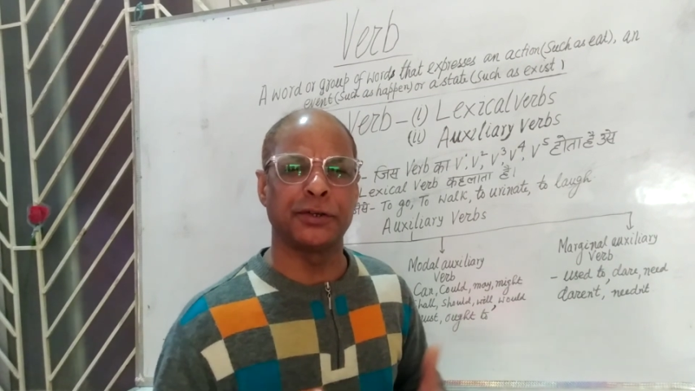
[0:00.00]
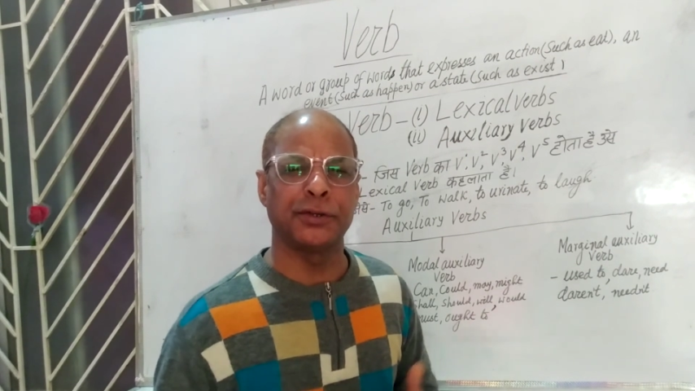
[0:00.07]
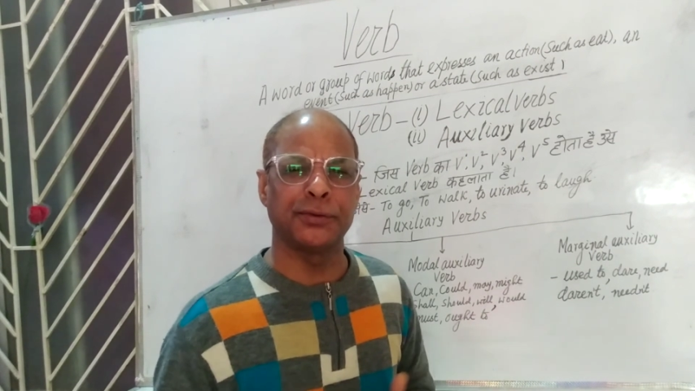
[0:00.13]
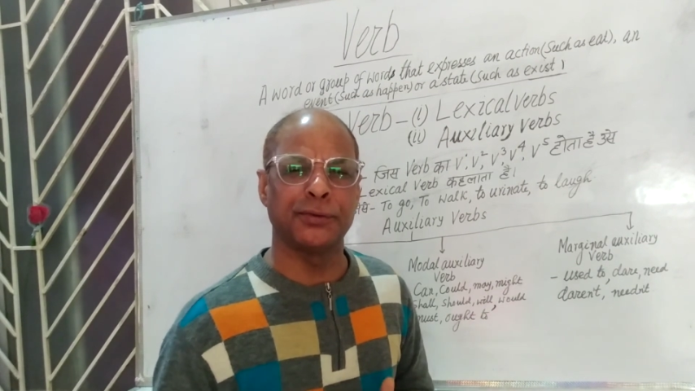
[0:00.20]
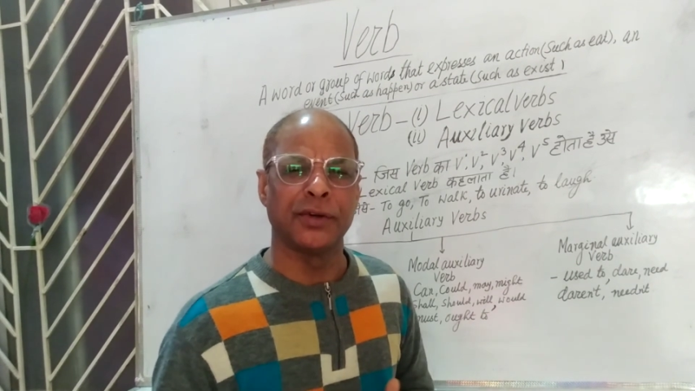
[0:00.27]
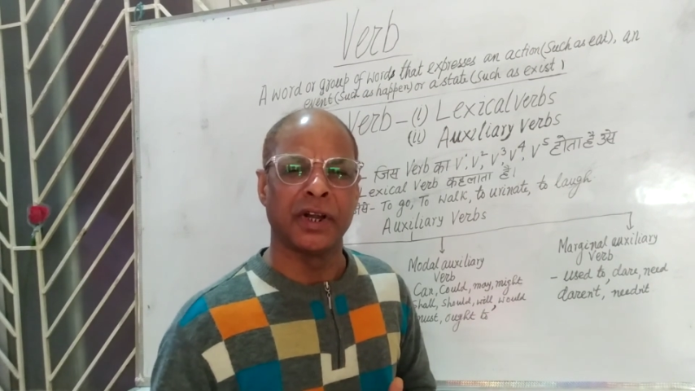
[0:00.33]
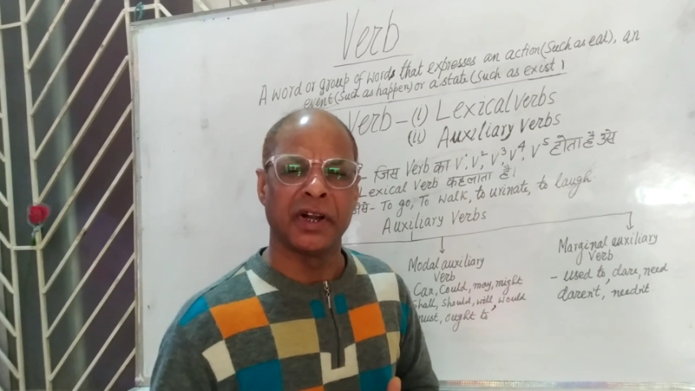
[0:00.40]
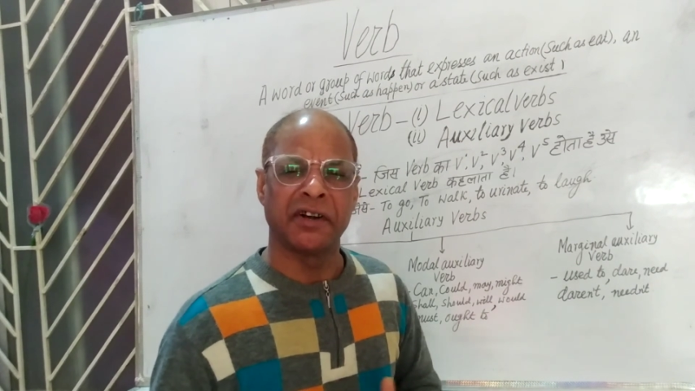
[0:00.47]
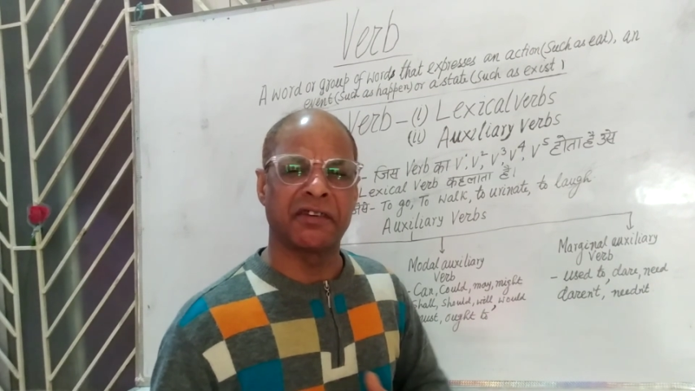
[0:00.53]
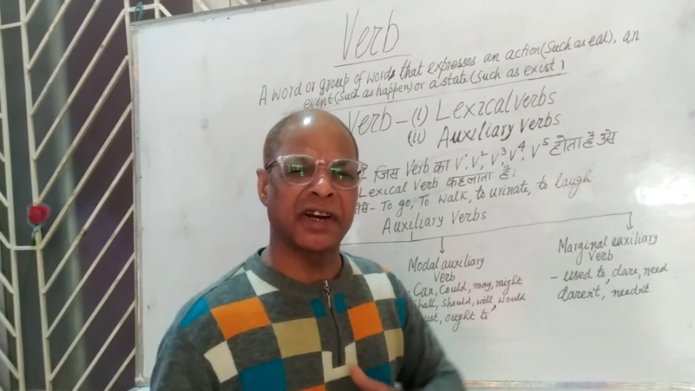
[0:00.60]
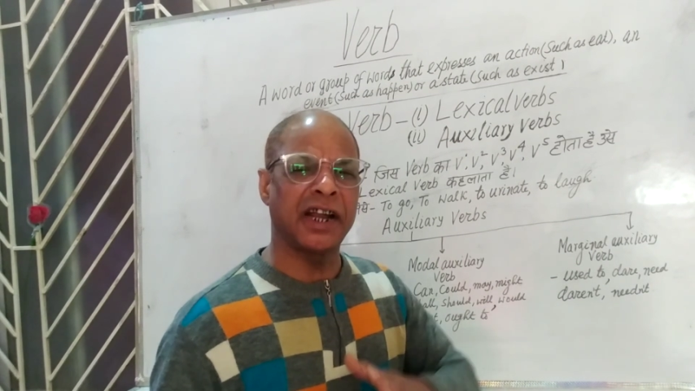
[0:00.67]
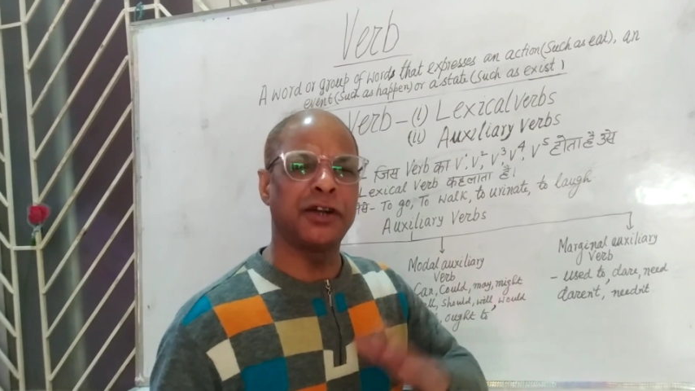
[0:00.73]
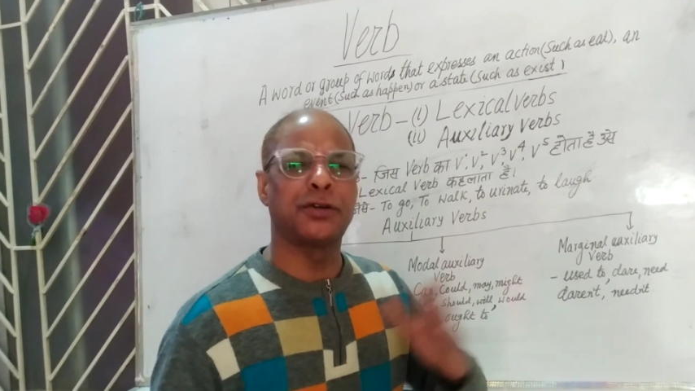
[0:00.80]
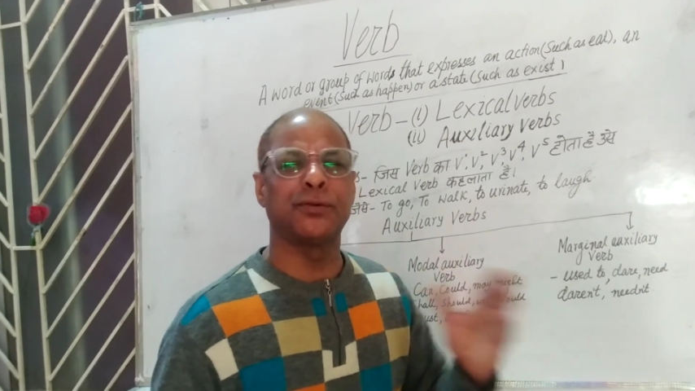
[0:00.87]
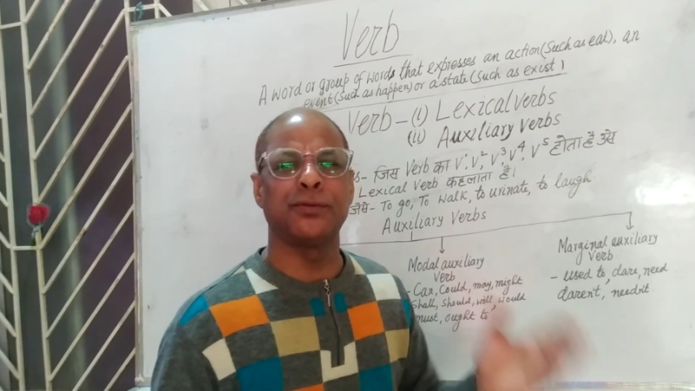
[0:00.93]
to you,
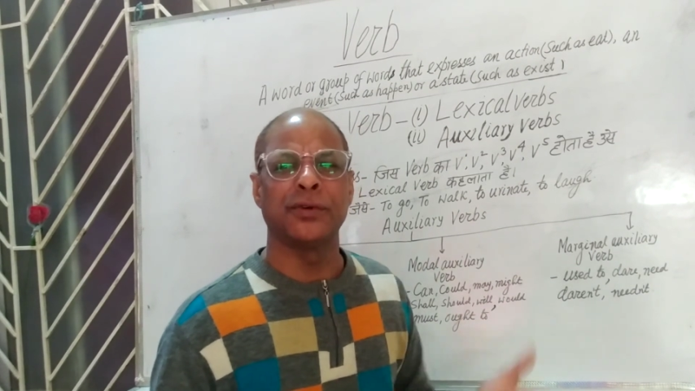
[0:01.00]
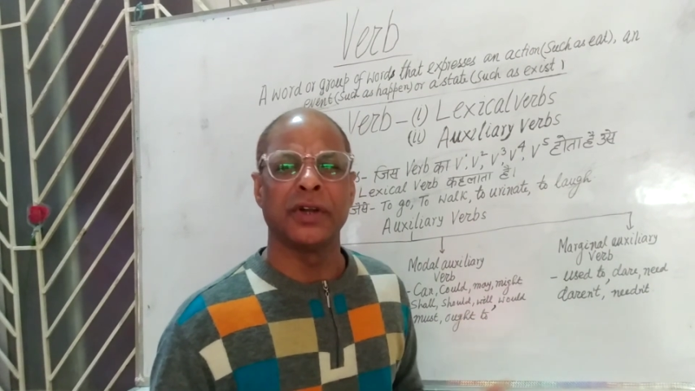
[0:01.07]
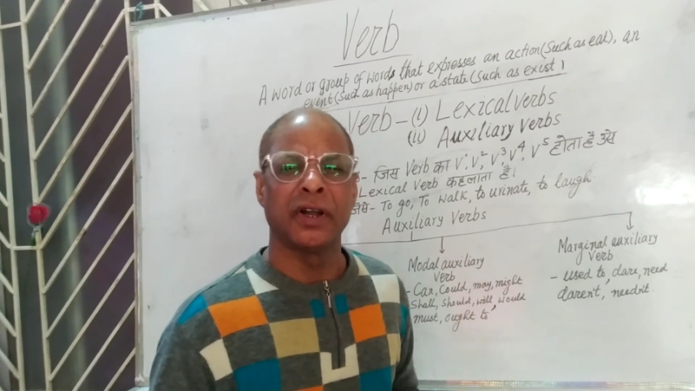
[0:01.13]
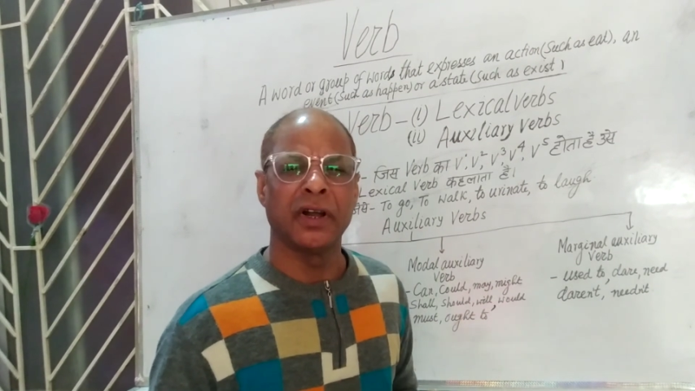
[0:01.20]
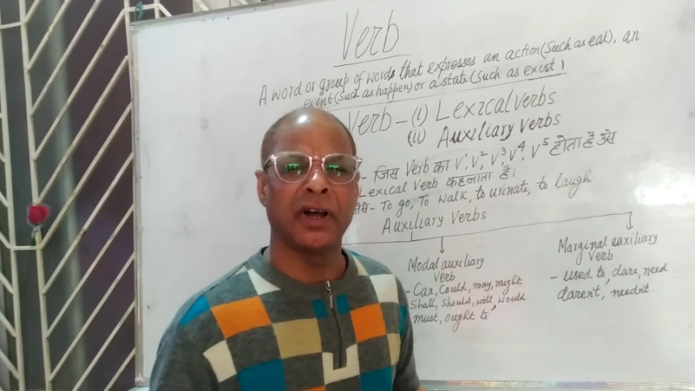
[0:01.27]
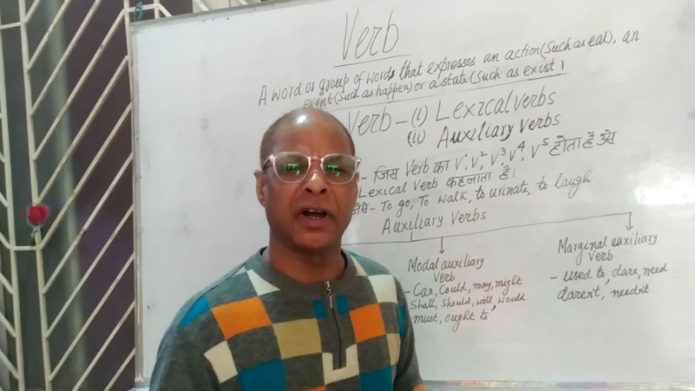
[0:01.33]
try to